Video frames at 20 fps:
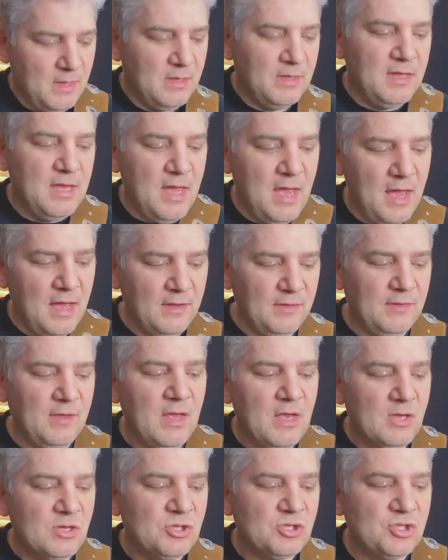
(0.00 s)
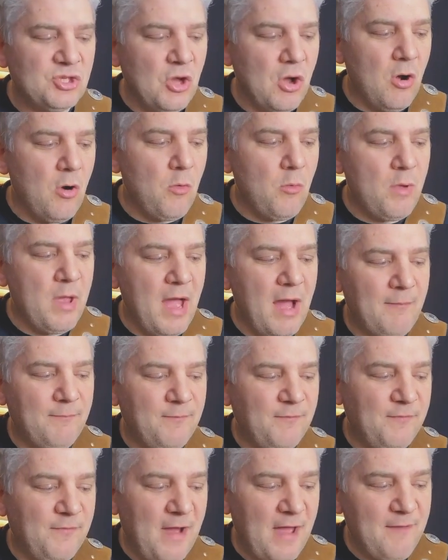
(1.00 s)
yes. So we have
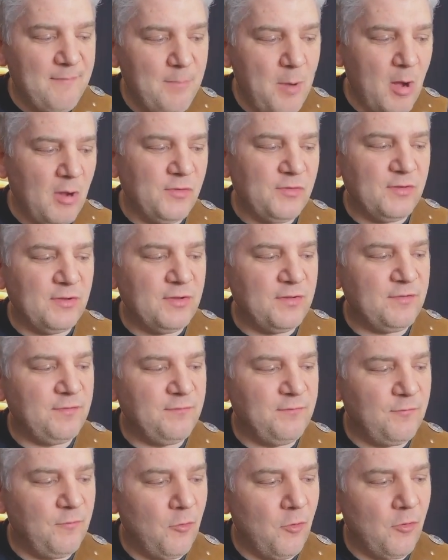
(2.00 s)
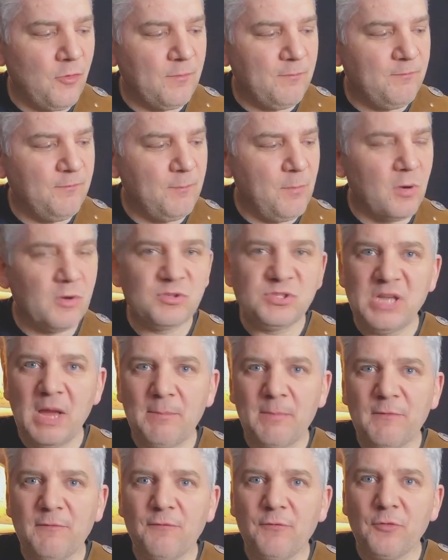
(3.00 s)
5 boxes, for box
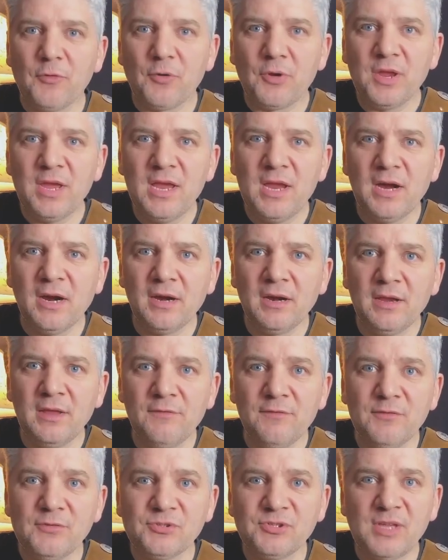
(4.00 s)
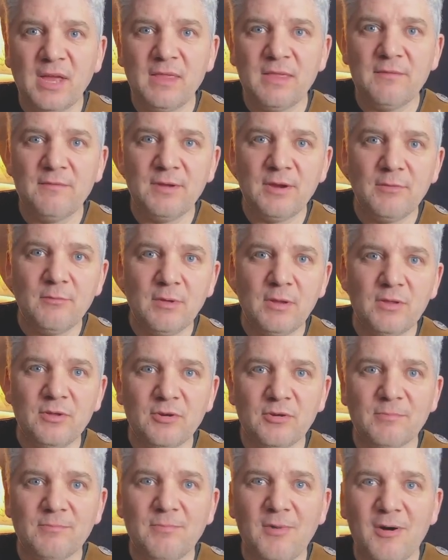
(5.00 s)
number 4 here, if you study very well
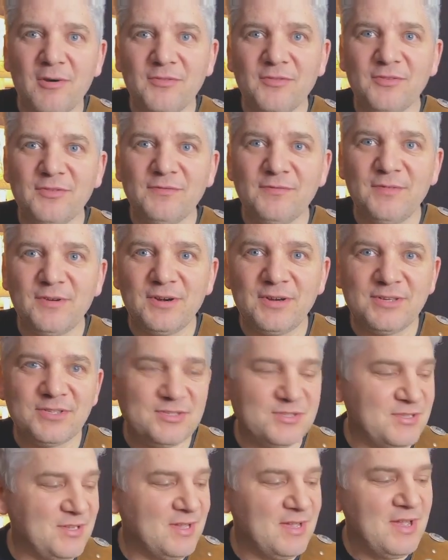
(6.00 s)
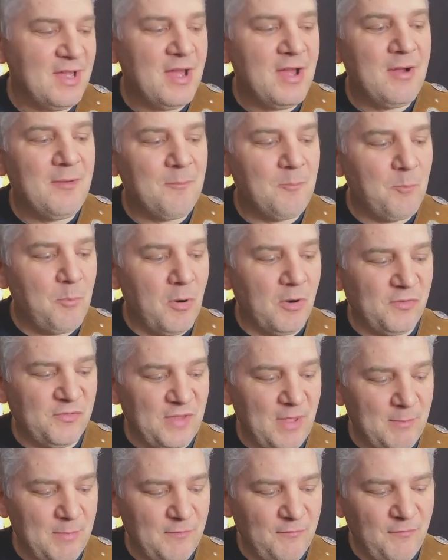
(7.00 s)
your boxes first, box
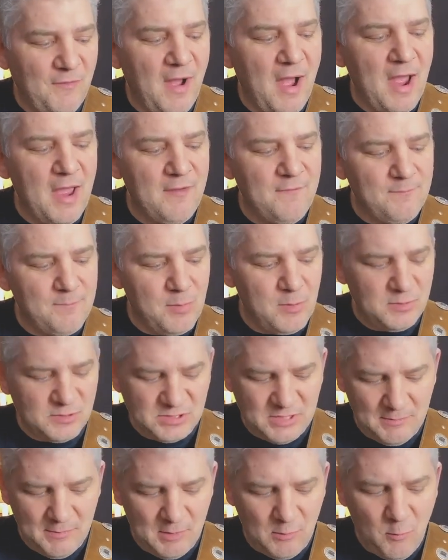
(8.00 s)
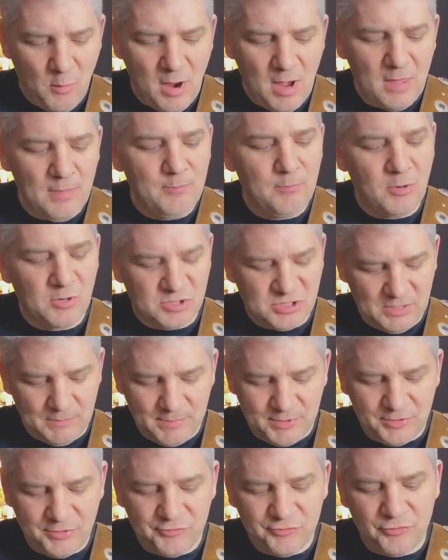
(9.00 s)
number 5, box number 1, box
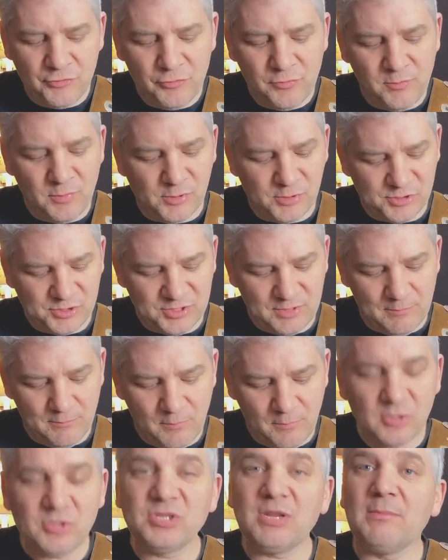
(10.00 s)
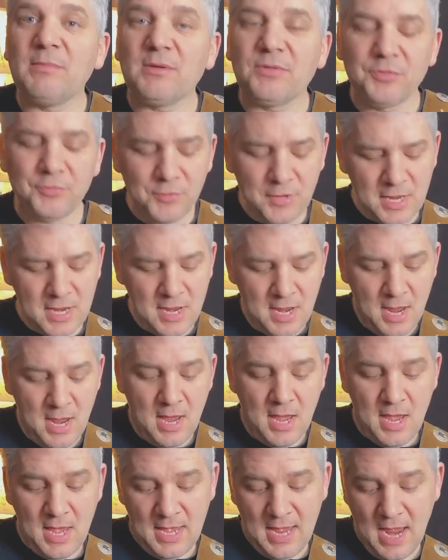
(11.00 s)
number 2, box number 3,
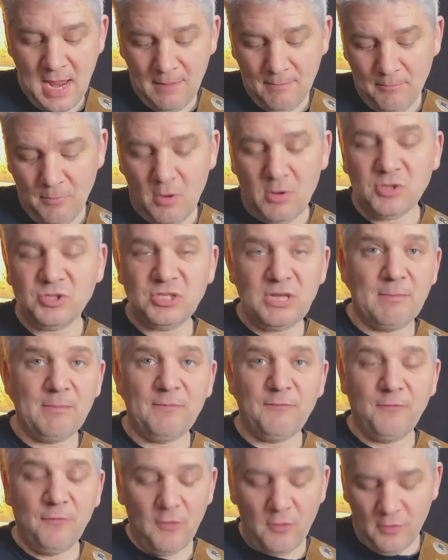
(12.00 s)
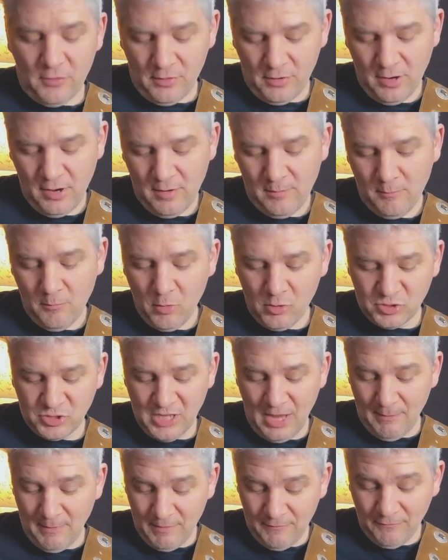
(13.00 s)
again box number 4, box
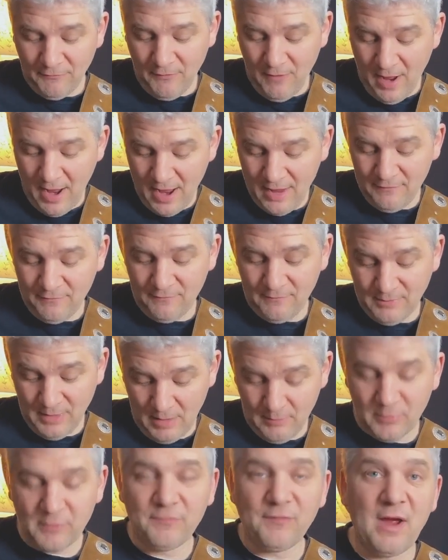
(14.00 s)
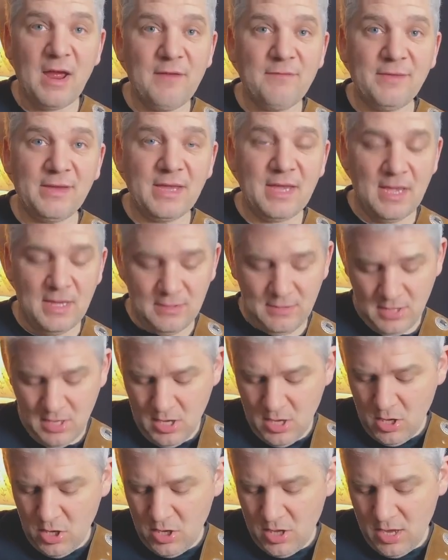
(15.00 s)
number 5, number 5 again,
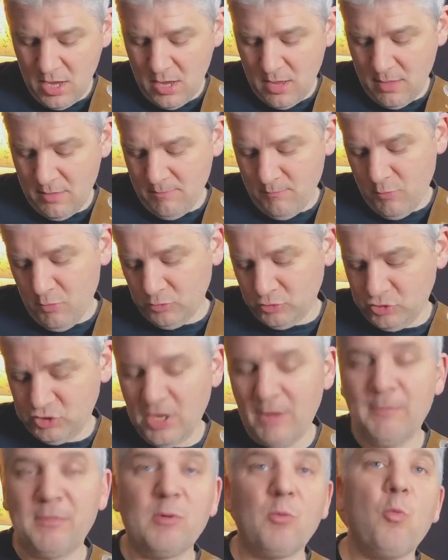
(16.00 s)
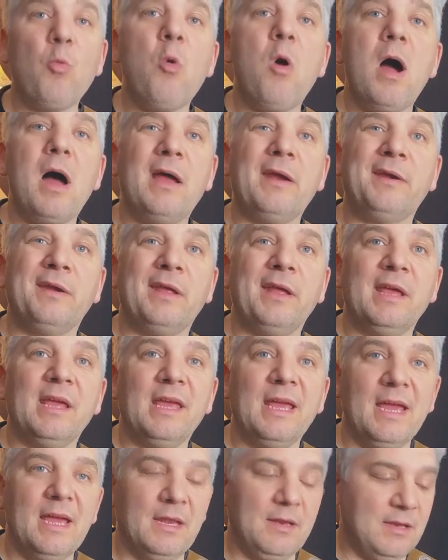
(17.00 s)
and box number 1
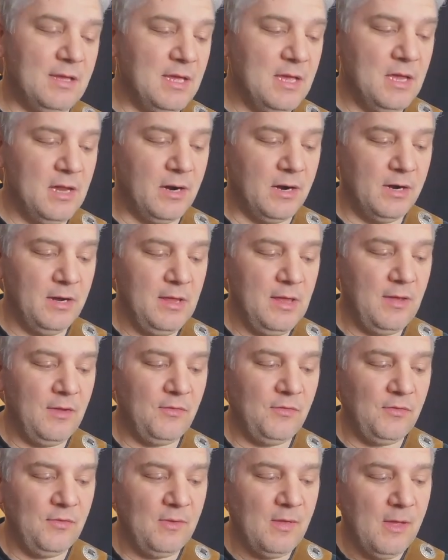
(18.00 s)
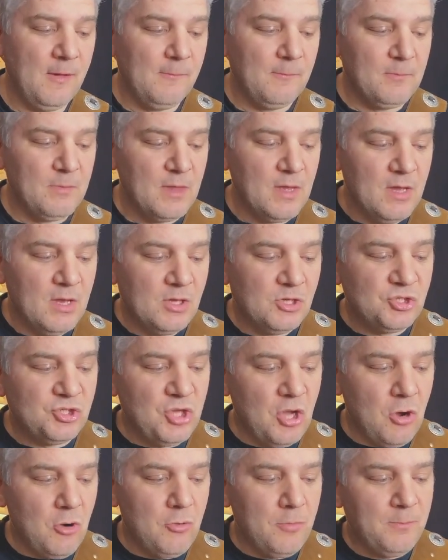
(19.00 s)
again here, yes.
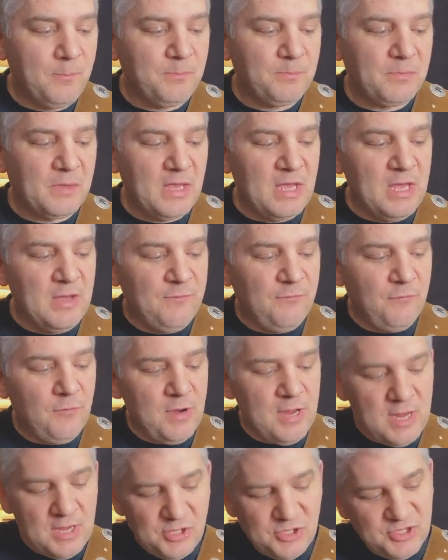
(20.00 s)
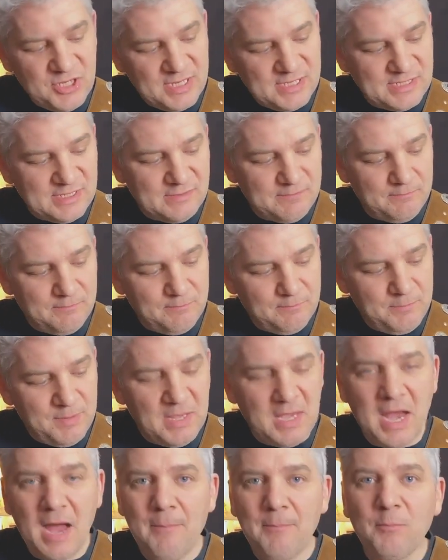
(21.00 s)
So if we just
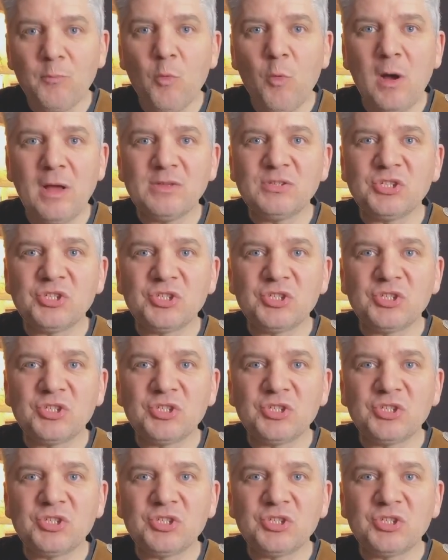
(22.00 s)
pick up one